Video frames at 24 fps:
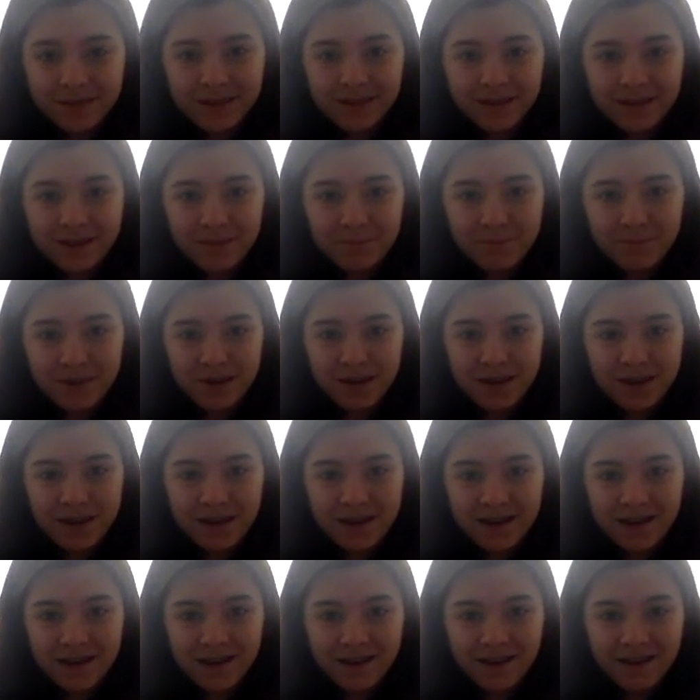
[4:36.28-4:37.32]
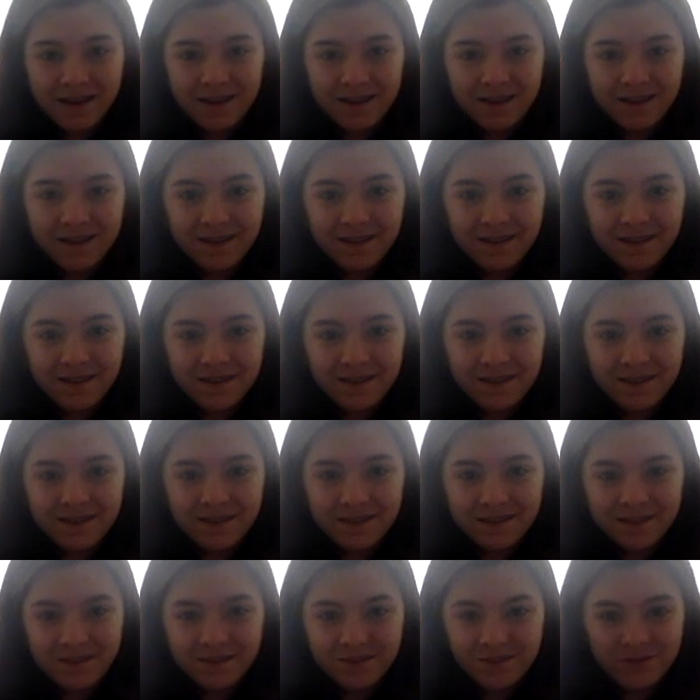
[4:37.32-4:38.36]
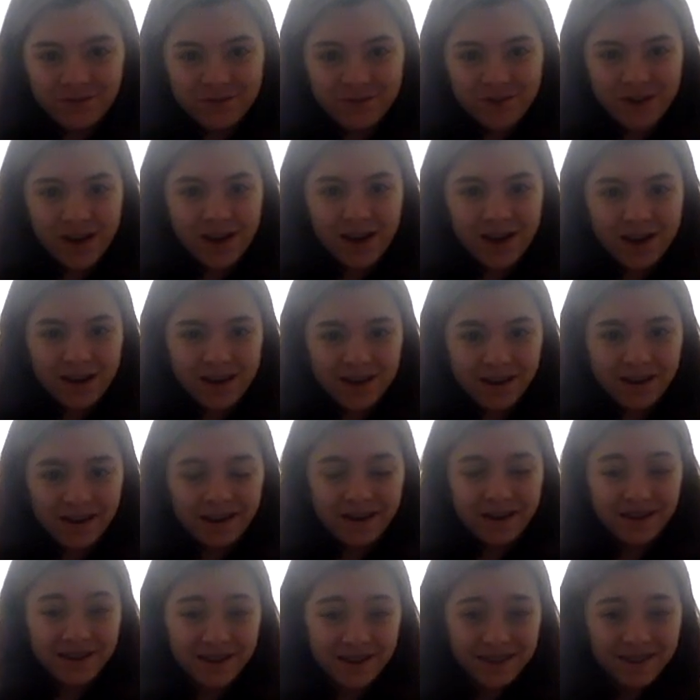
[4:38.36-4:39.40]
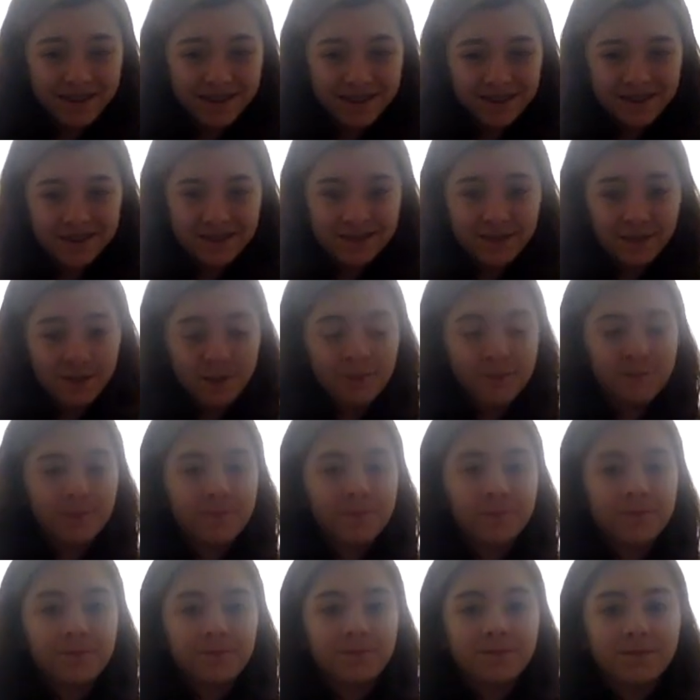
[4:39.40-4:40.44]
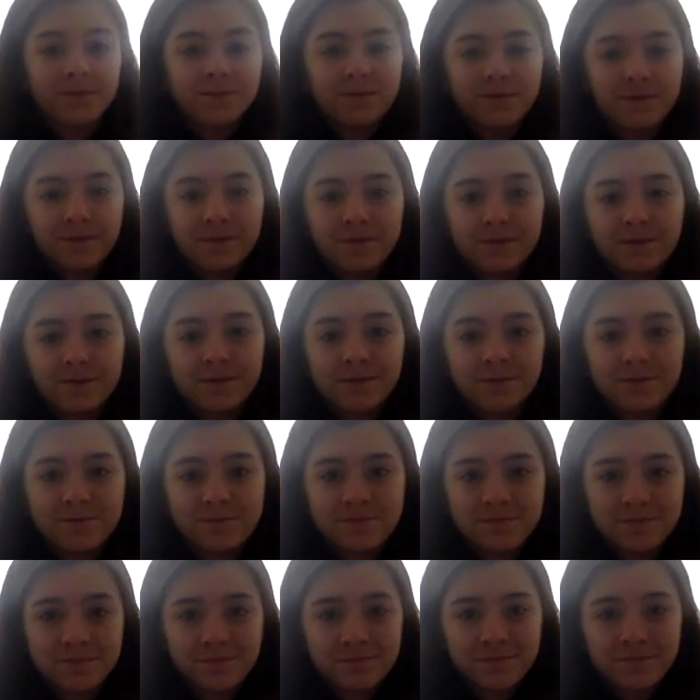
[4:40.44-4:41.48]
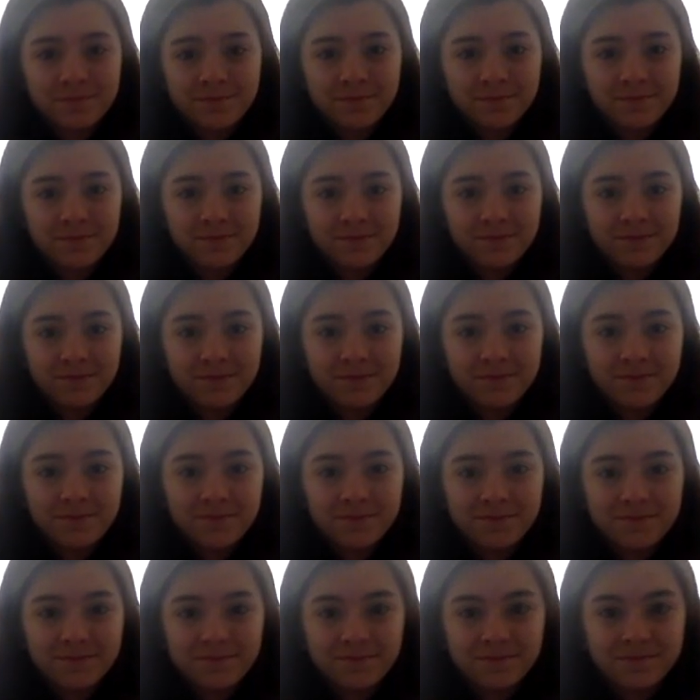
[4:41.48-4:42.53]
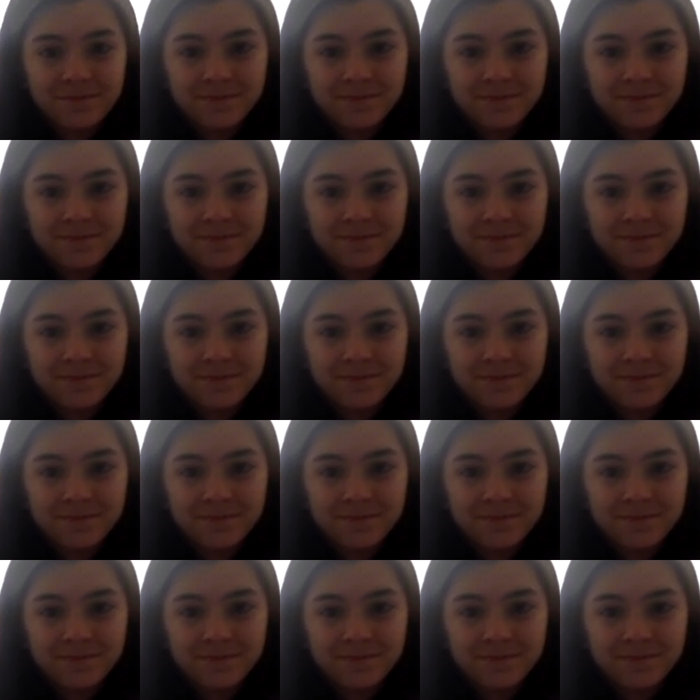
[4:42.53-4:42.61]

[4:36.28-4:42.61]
Yippee! Fun! Well, I guess you could do that too because technically it's lifting your body, which is a load.